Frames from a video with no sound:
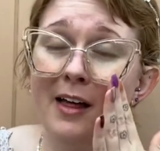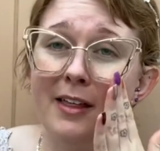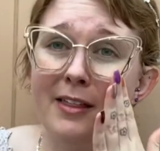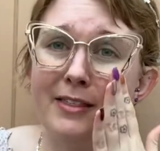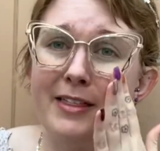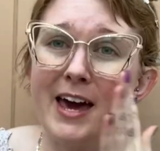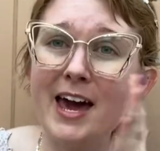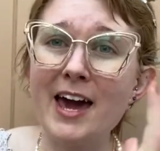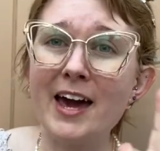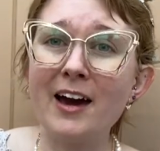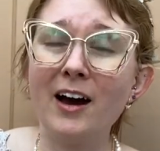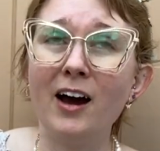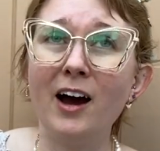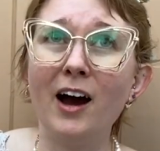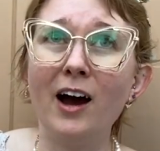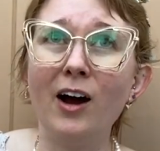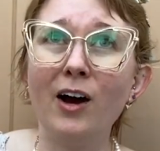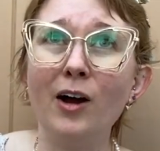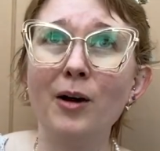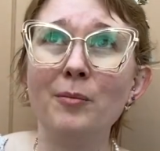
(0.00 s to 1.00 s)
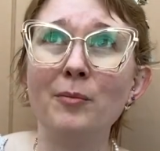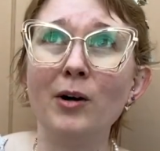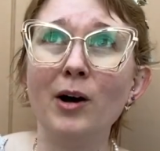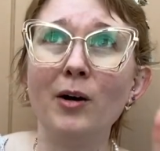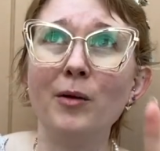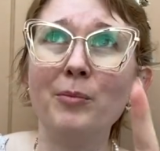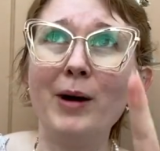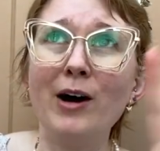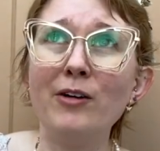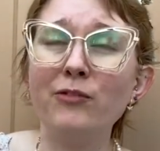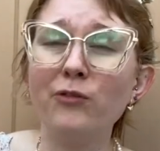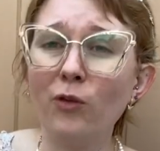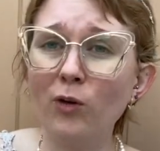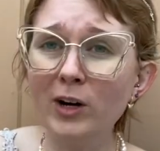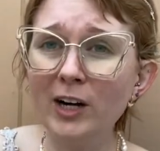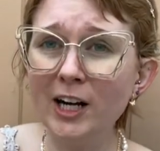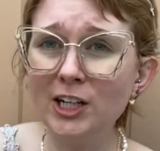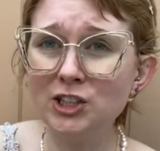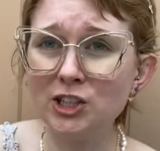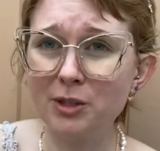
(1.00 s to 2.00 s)
They, about
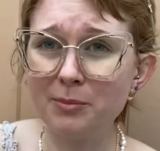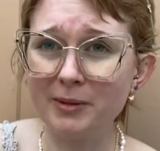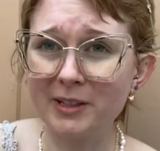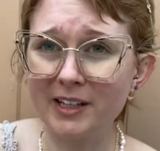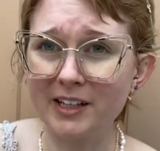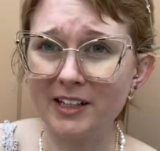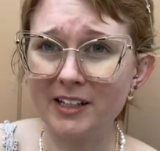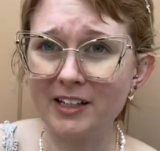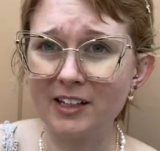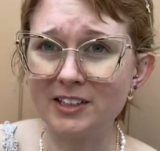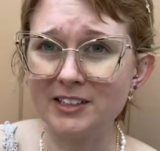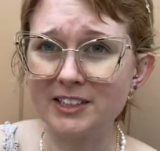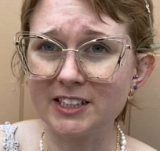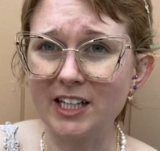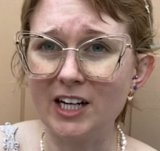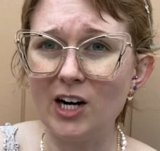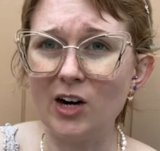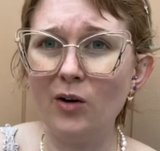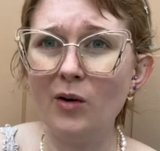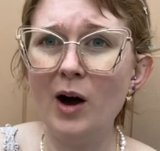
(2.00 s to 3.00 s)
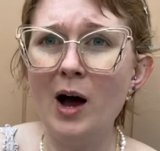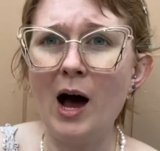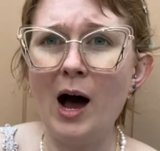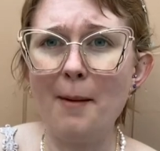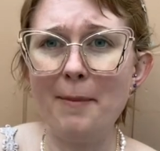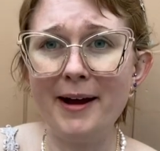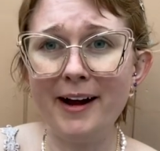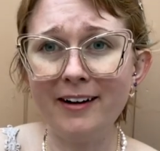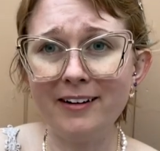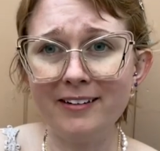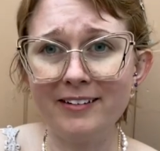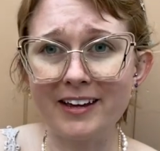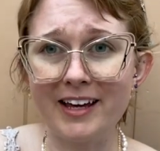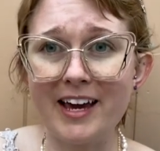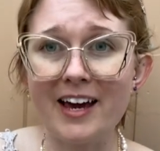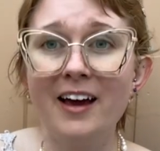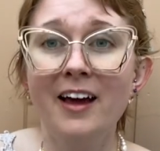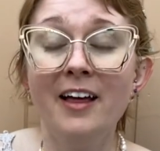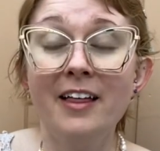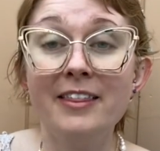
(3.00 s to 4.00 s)
400 million years ago,
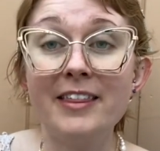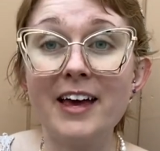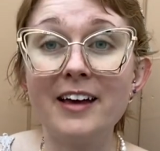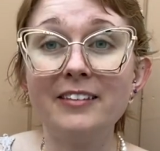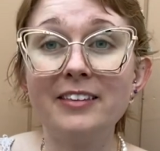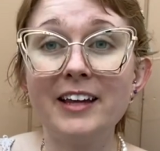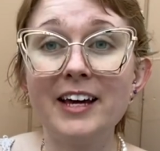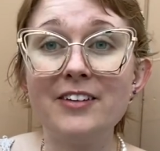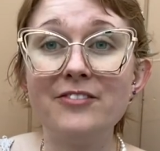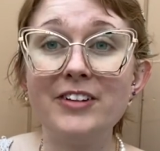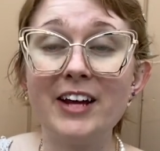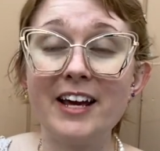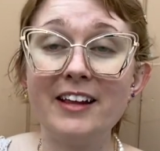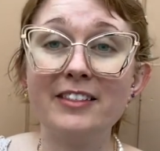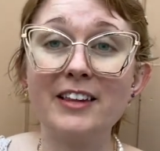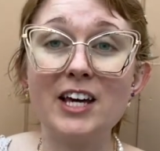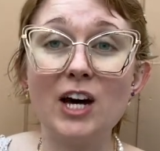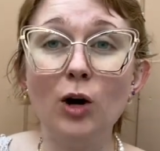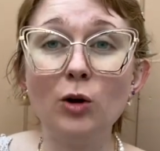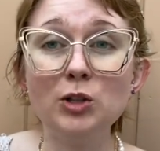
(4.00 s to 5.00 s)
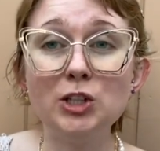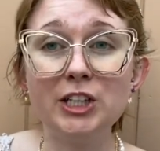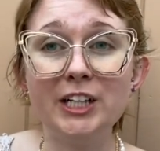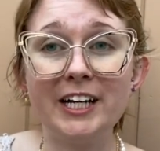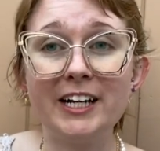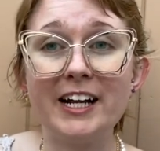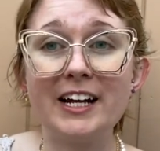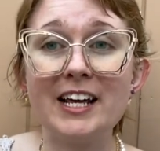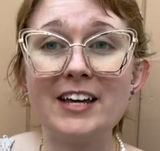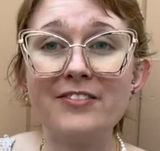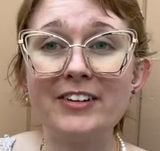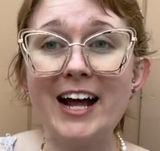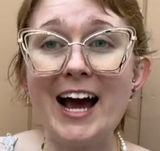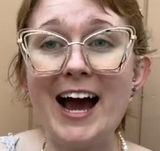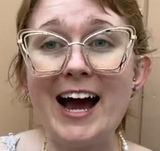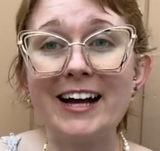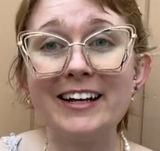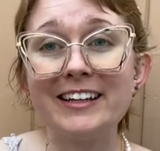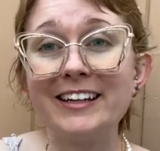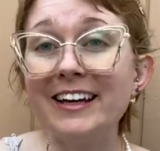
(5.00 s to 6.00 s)
apparently, they lived in the ocean and even
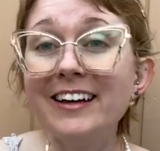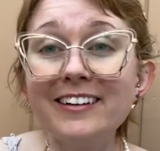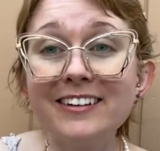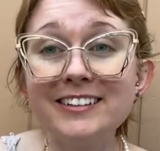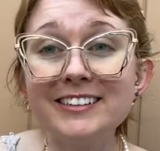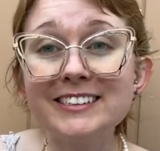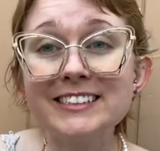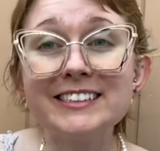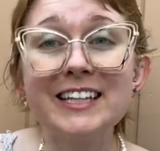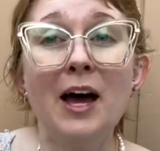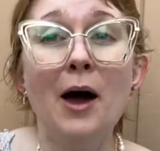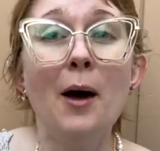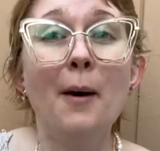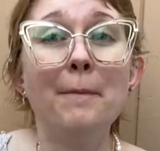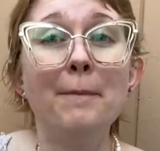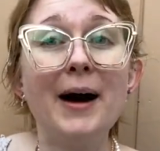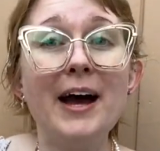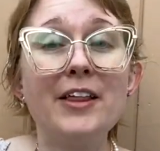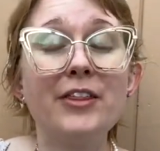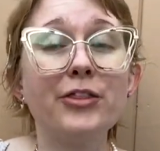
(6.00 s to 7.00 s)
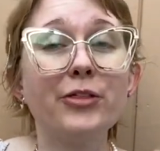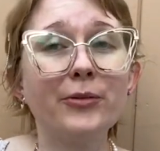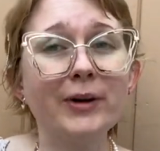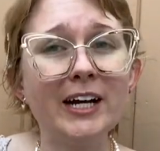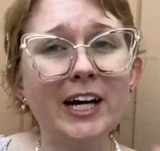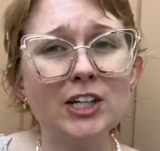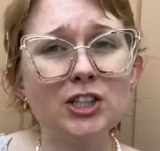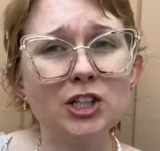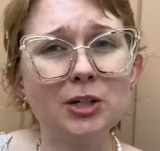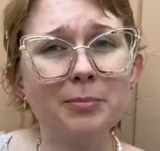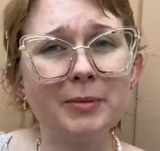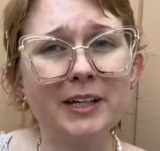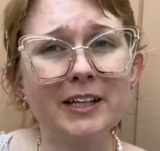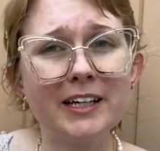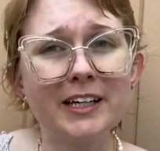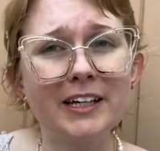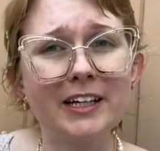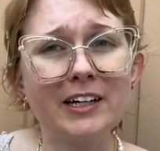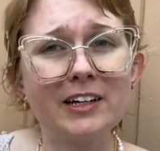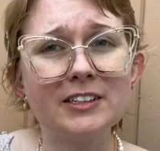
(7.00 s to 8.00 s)
had gills. But 300
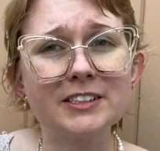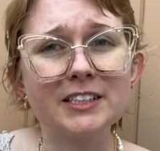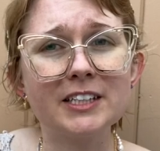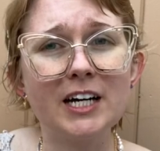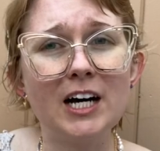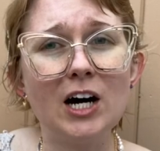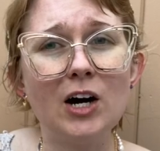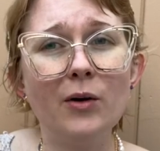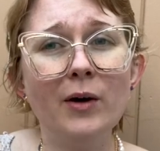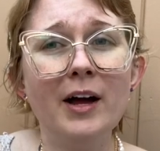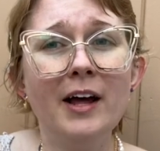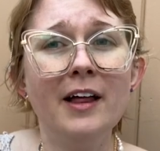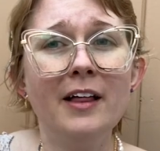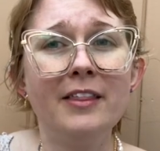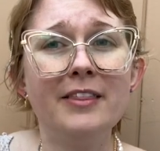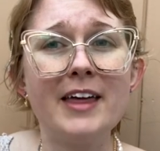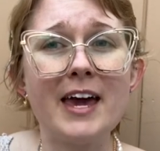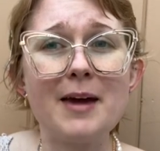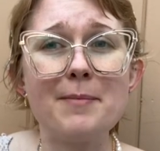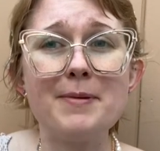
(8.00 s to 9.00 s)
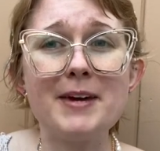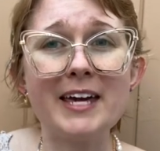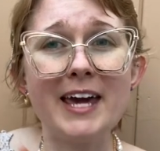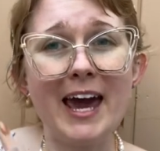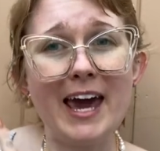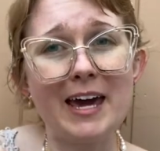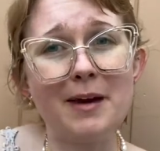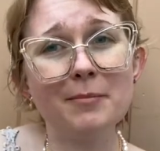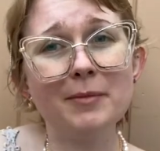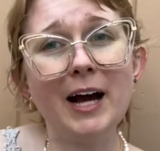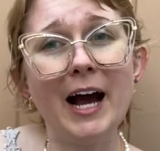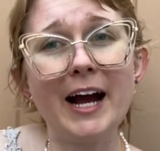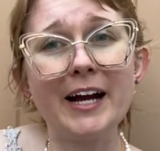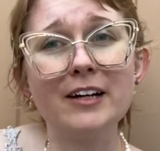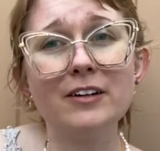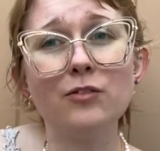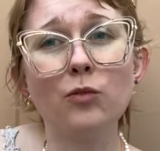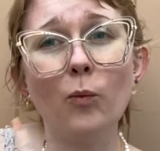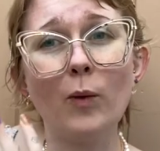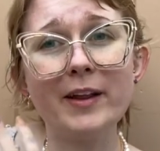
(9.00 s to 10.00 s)
million years ago, they became kind
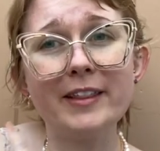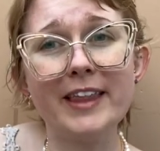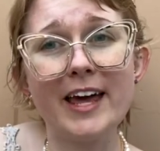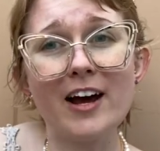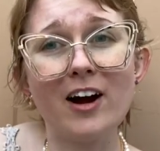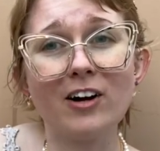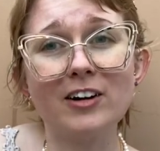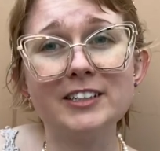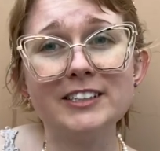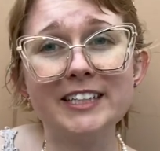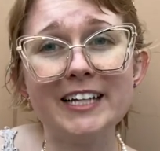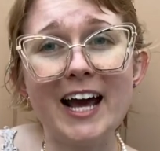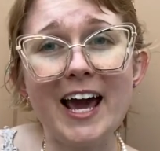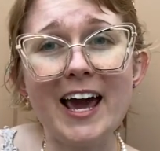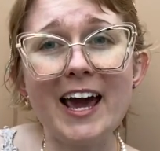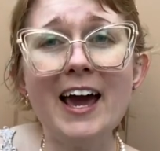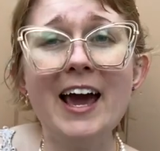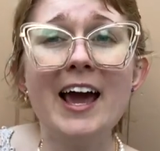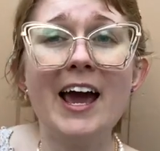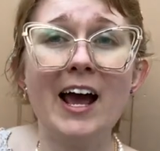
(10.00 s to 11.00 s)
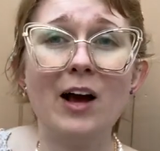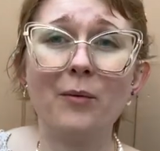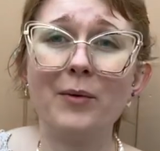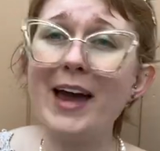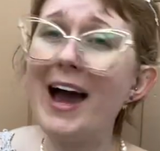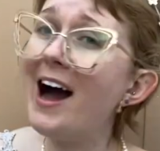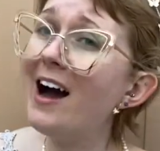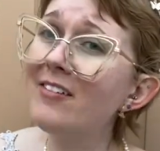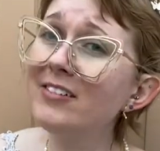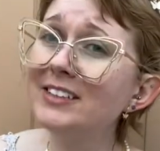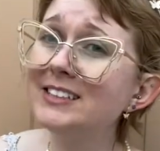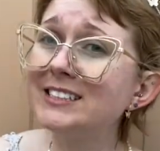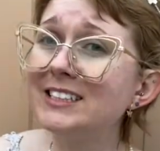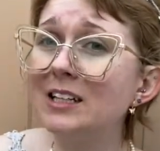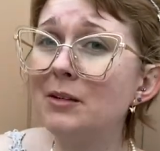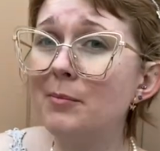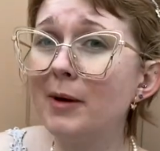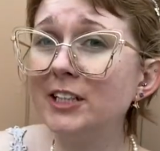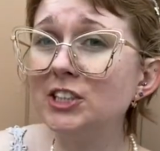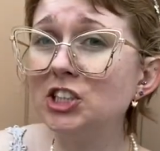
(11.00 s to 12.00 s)
of what they are today, and we haven't
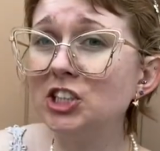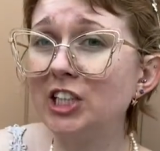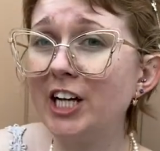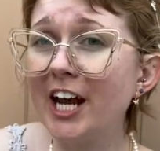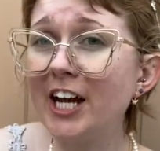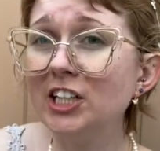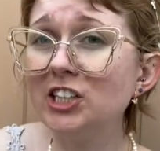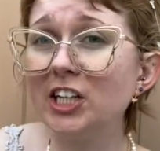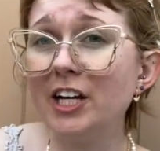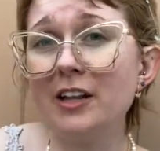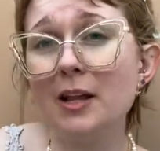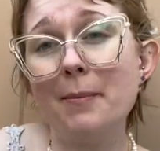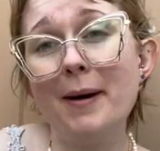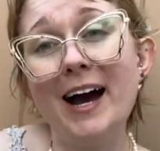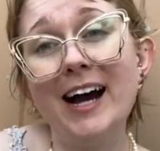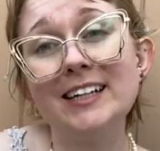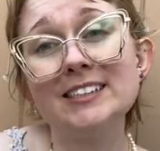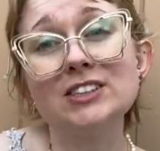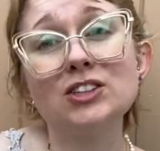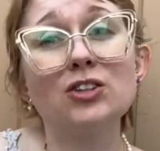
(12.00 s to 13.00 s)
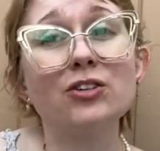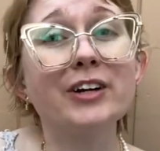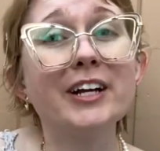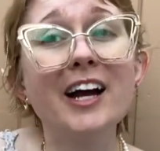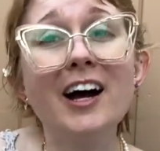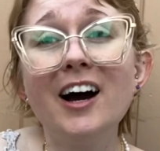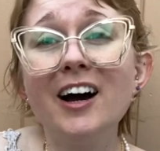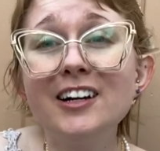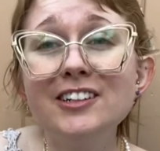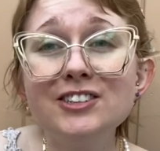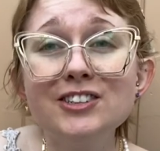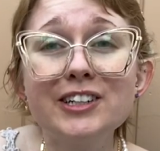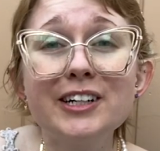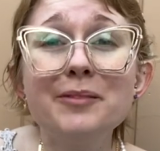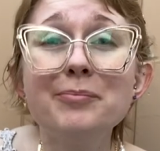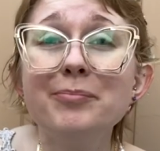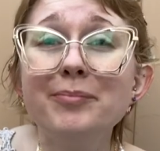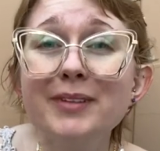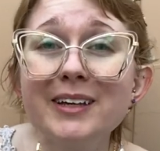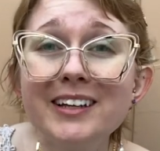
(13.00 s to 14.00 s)
seen much change in the past
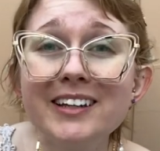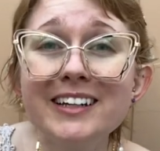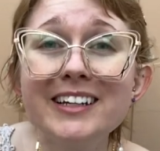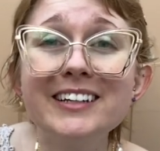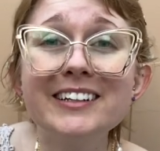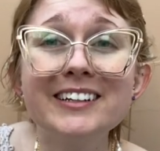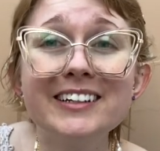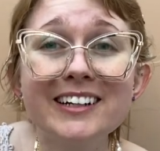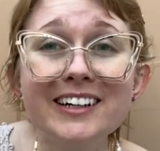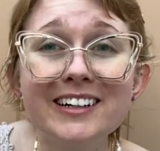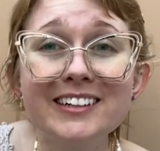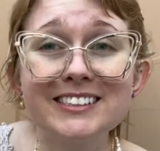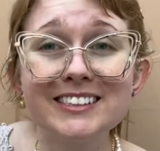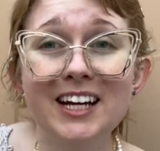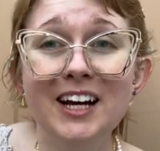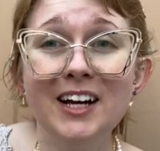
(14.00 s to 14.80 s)
300 million years.